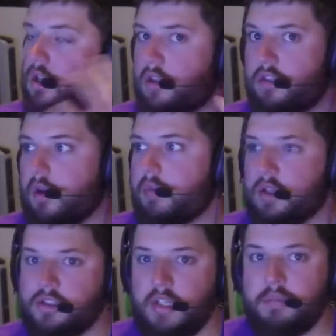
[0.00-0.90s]

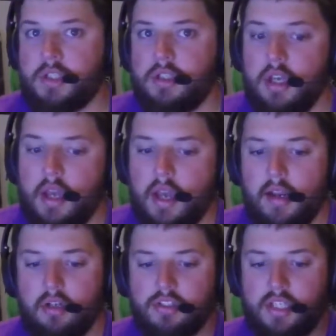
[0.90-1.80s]
thumbnailception, and
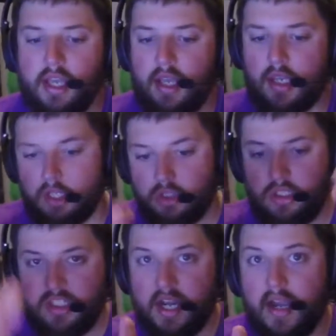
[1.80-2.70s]
it'll say
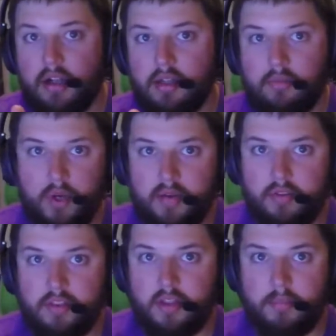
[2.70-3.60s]
the title of whatever
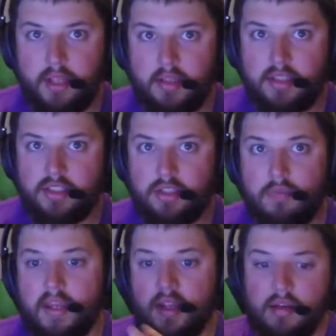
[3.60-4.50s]
the thumbnail is that you
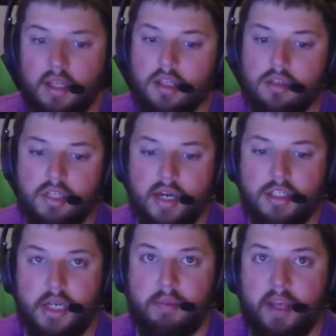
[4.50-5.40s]
made it and
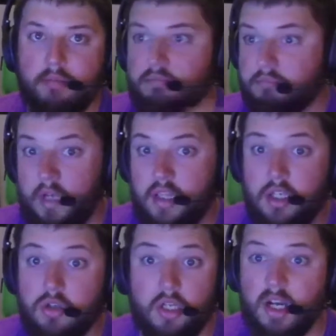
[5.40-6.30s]
.jpeg, and then
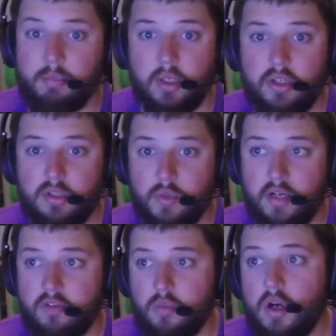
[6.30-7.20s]
you can upload it to
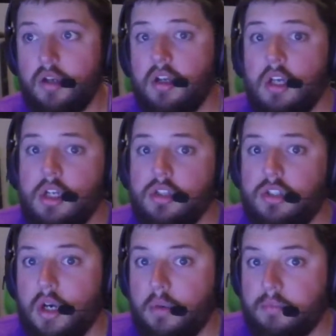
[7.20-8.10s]
whatever you want.
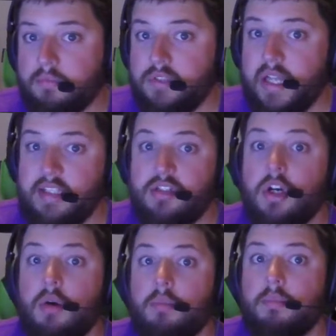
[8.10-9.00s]
So that's
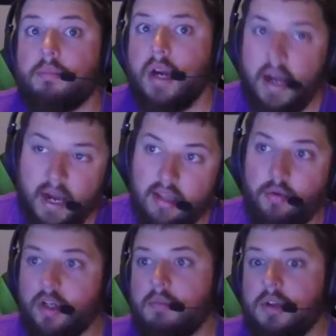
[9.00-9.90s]
dope. I highly
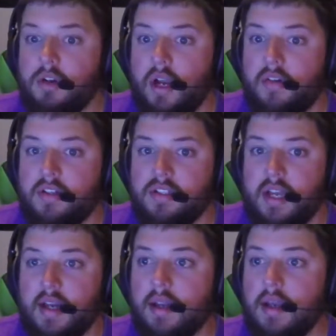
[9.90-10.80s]
recommend Gravit
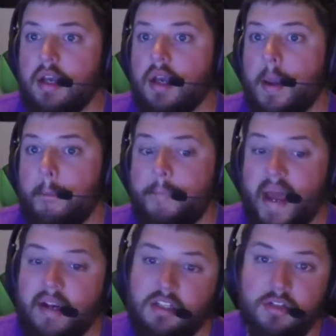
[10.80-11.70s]
Design.
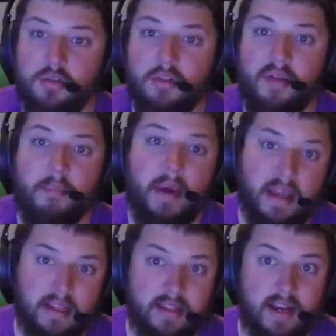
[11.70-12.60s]
Back to the
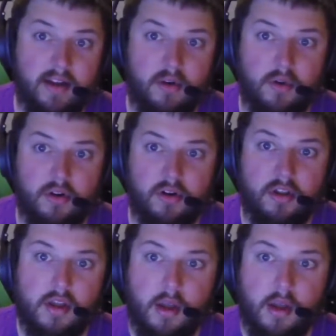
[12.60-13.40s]
mic that I ordered.